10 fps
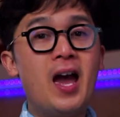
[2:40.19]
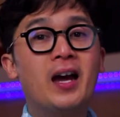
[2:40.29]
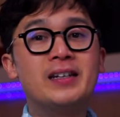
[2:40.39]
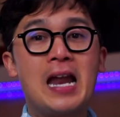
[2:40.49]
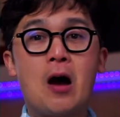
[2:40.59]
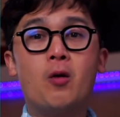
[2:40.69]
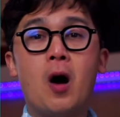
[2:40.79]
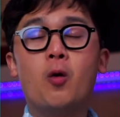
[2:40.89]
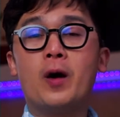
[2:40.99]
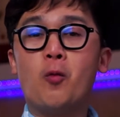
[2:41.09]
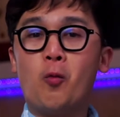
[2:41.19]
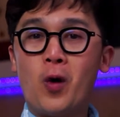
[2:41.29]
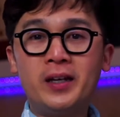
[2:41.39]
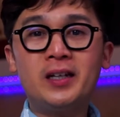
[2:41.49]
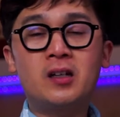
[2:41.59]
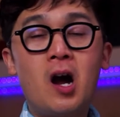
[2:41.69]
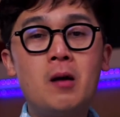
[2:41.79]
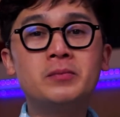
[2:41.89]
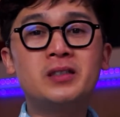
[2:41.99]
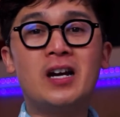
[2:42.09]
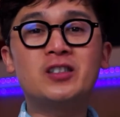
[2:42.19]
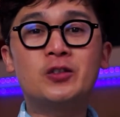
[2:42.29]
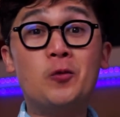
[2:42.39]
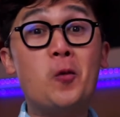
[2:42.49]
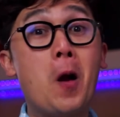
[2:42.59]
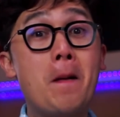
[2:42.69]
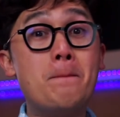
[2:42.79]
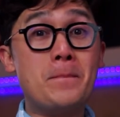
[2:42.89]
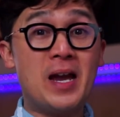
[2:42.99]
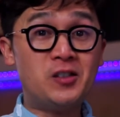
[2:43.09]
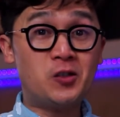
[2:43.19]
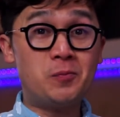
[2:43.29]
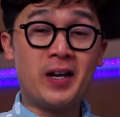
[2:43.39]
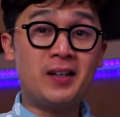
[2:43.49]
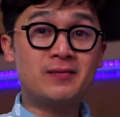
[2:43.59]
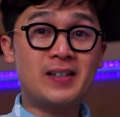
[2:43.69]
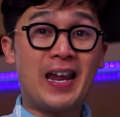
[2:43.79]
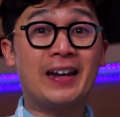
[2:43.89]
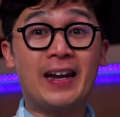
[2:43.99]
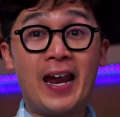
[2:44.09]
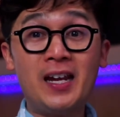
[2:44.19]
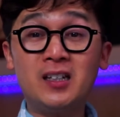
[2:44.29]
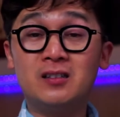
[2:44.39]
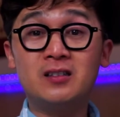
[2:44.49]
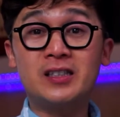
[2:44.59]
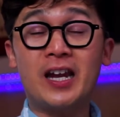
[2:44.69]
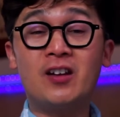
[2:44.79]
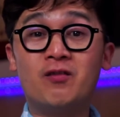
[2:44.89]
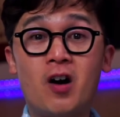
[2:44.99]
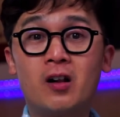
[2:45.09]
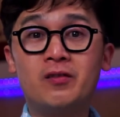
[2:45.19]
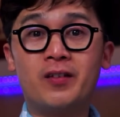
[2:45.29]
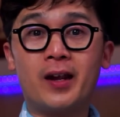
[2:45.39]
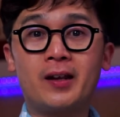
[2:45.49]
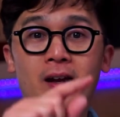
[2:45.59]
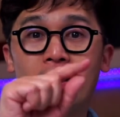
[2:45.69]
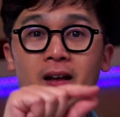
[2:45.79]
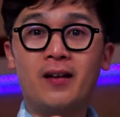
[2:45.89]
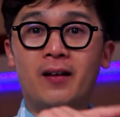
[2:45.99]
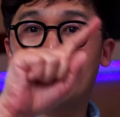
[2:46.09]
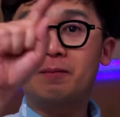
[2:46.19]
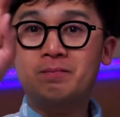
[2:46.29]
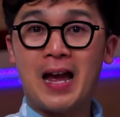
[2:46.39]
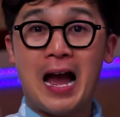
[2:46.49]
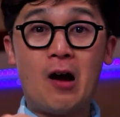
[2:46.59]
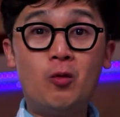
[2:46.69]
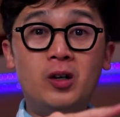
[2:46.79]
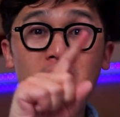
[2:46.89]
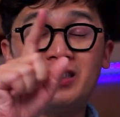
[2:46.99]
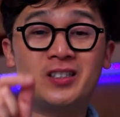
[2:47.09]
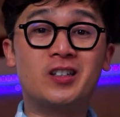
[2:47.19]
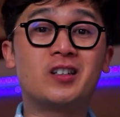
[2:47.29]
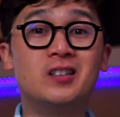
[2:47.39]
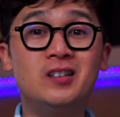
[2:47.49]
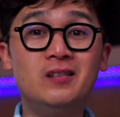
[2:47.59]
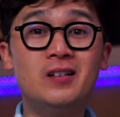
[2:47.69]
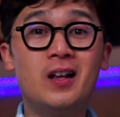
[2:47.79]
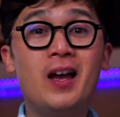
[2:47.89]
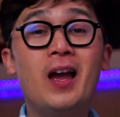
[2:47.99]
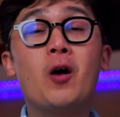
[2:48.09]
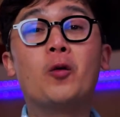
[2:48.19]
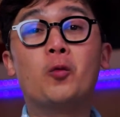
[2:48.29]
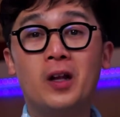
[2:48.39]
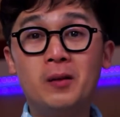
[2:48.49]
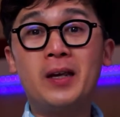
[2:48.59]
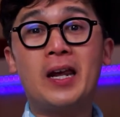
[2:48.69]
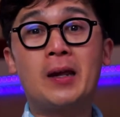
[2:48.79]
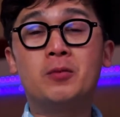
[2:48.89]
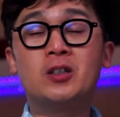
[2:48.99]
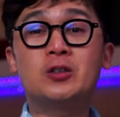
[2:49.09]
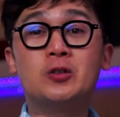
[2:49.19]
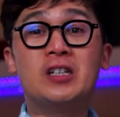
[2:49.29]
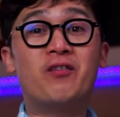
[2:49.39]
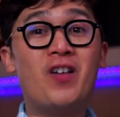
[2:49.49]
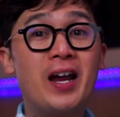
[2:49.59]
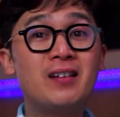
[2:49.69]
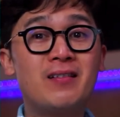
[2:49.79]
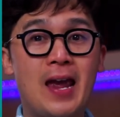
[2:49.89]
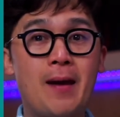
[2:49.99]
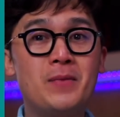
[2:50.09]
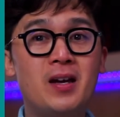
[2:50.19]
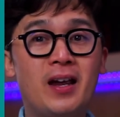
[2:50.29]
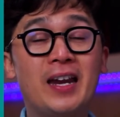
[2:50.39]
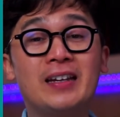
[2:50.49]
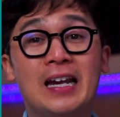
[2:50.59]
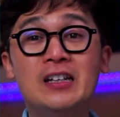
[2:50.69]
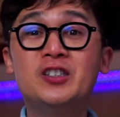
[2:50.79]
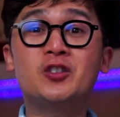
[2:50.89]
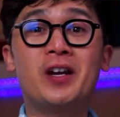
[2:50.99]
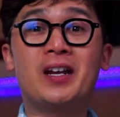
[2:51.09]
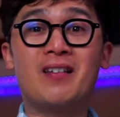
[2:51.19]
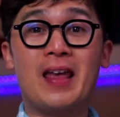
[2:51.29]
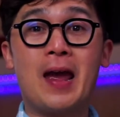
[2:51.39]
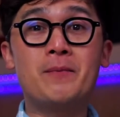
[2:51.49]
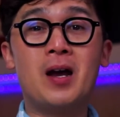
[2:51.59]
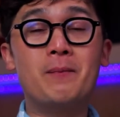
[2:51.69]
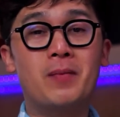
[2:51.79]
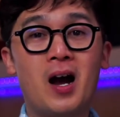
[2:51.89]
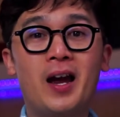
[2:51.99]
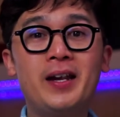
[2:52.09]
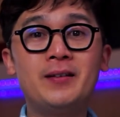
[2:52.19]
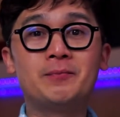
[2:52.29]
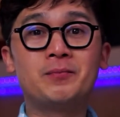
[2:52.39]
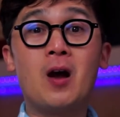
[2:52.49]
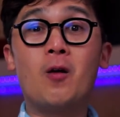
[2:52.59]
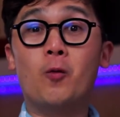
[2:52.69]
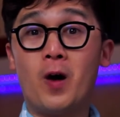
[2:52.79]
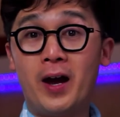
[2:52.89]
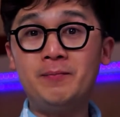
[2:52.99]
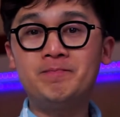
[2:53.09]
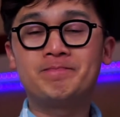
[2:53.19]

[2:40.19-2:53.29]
Now, when it comes to measurement and angles involving our circle, we'll be able to define them and illustrate them by 1,